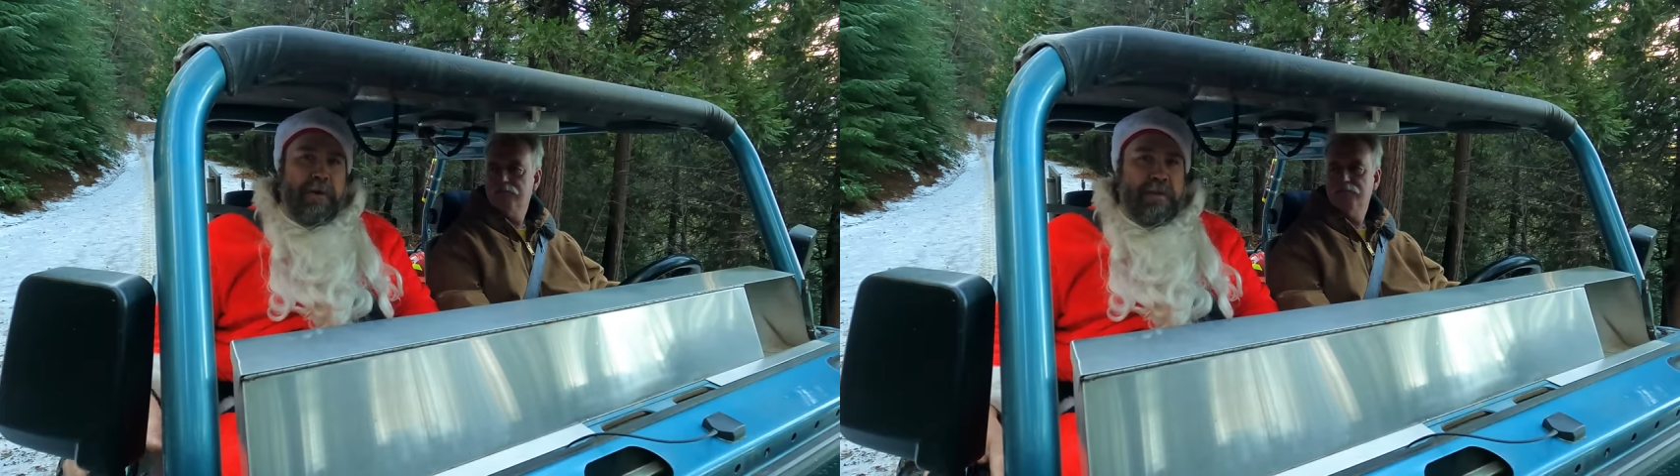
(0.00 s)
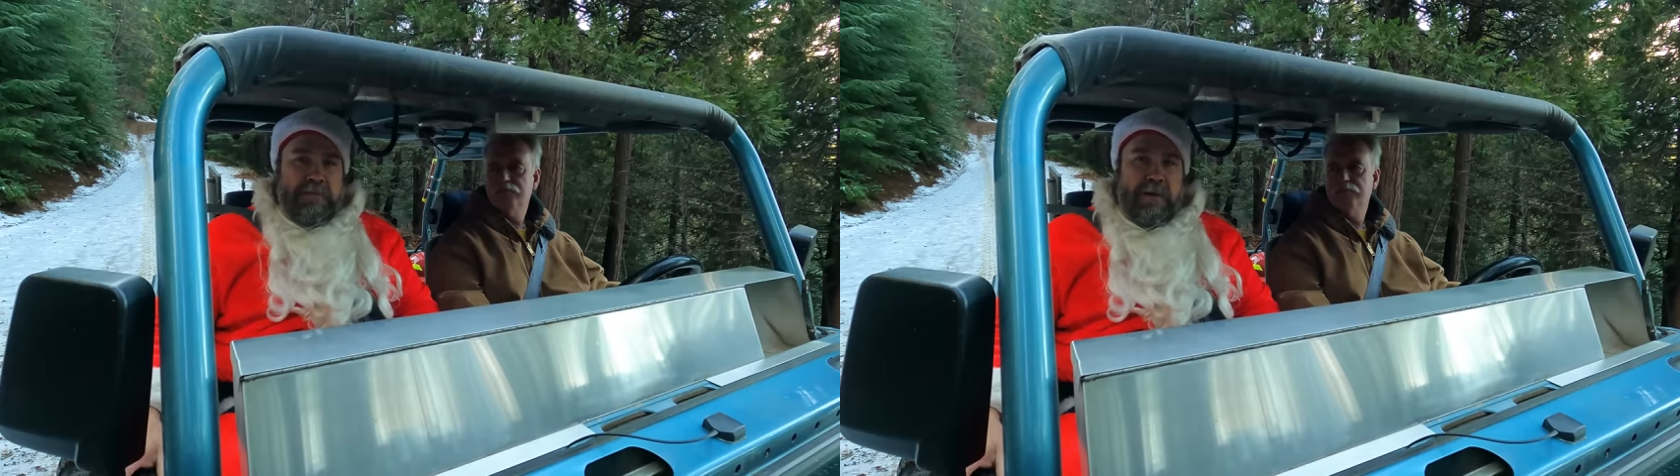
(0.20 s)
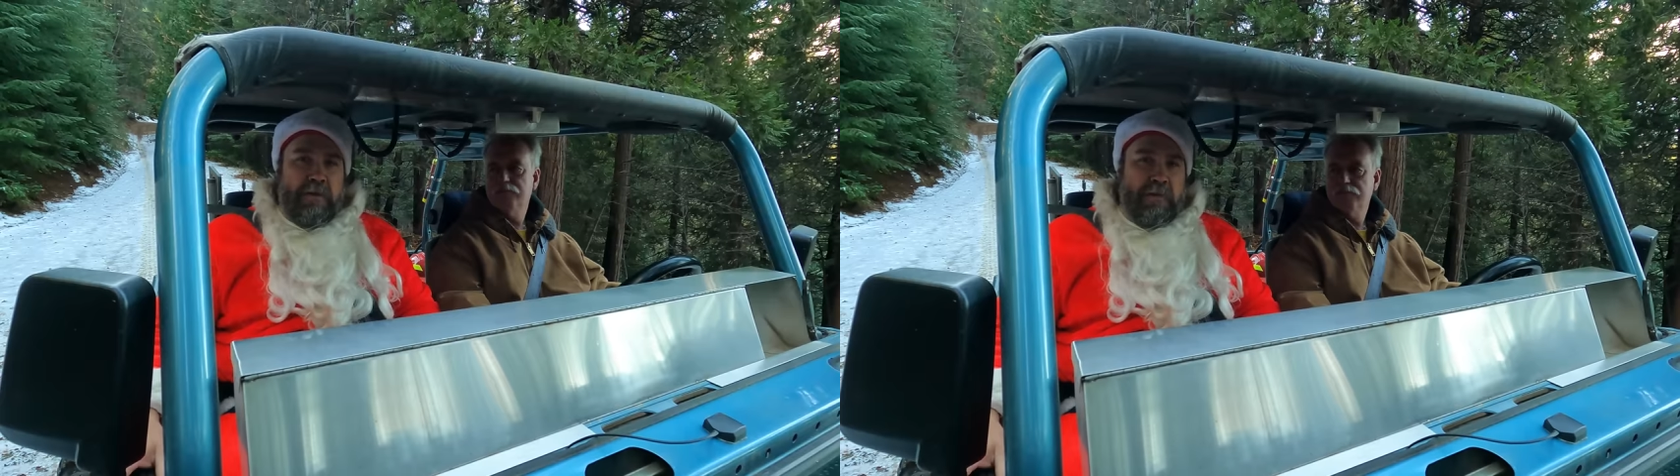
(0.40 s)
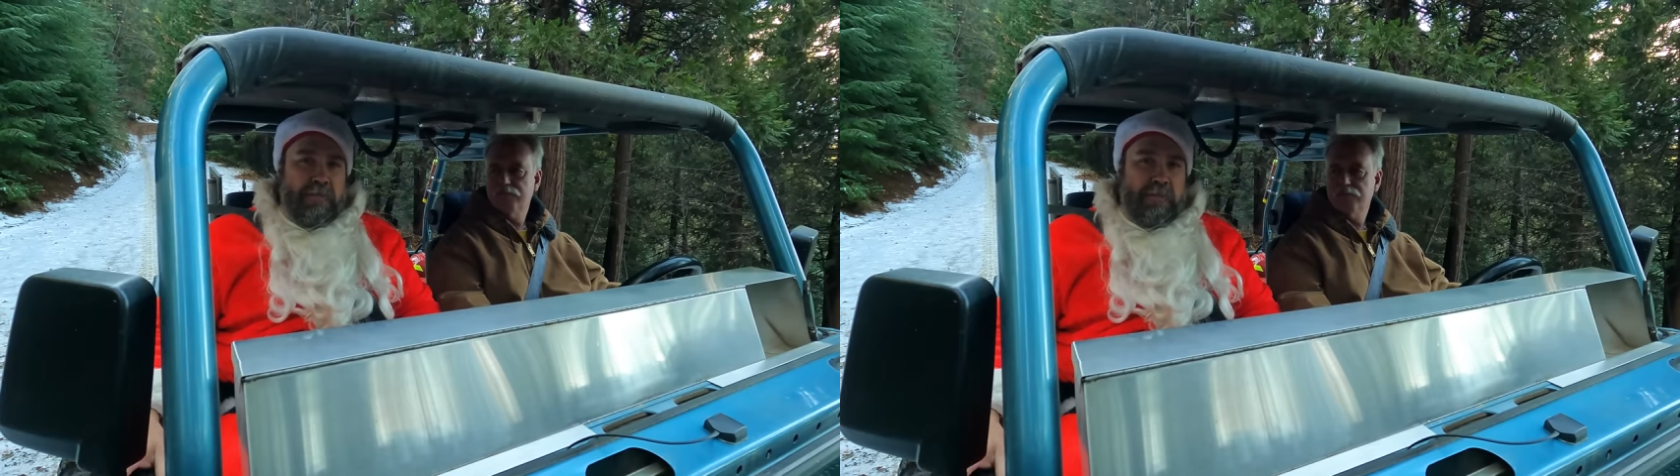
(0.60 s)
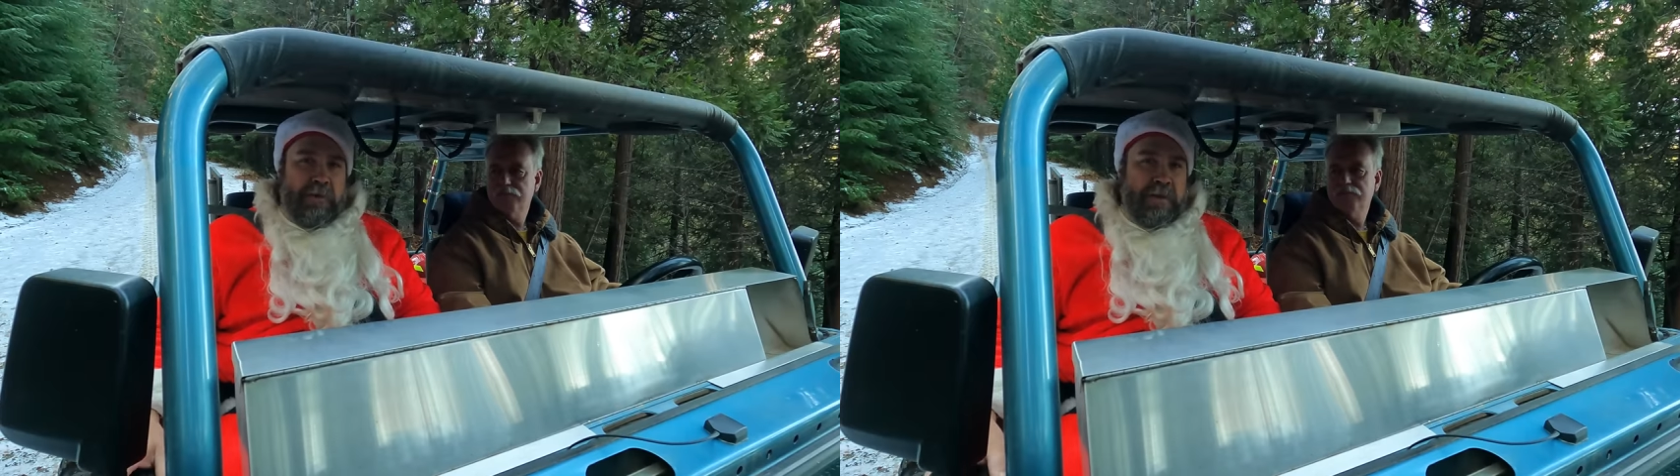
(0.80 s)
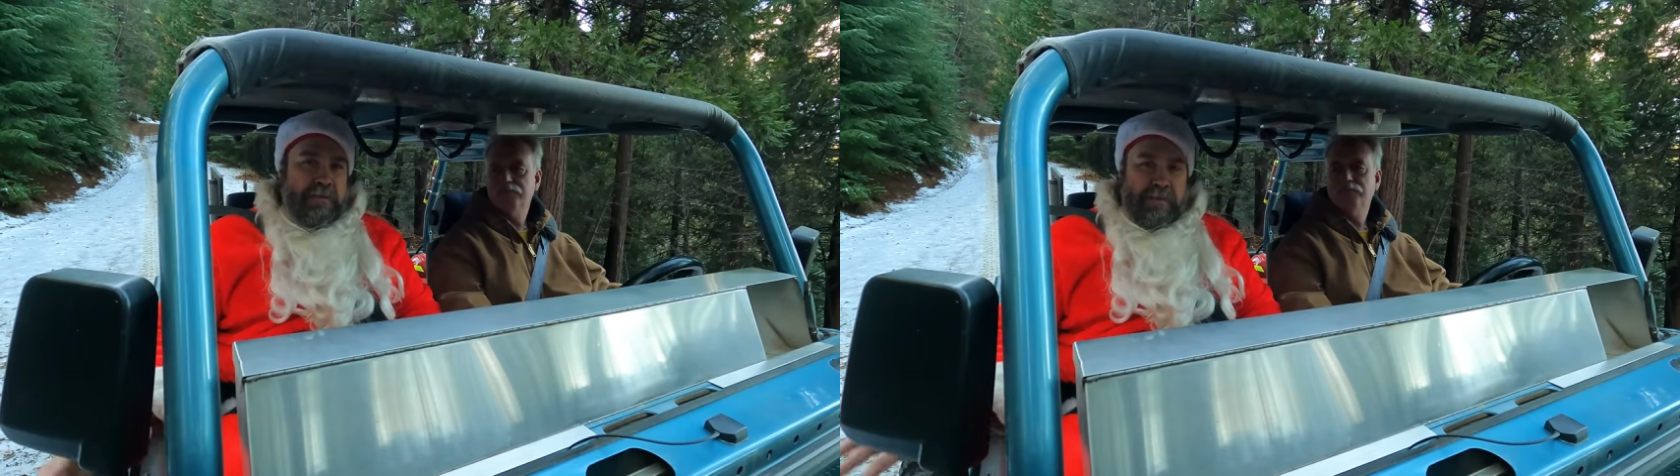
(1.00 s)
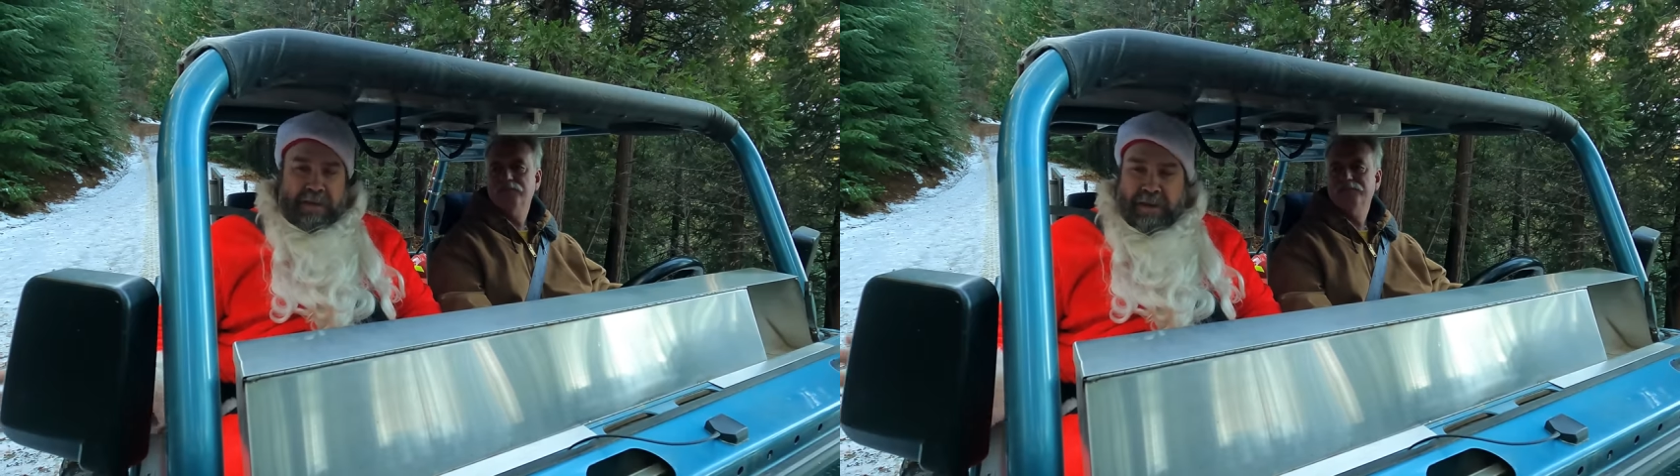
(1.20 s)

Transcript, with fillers: buzzing all over the place.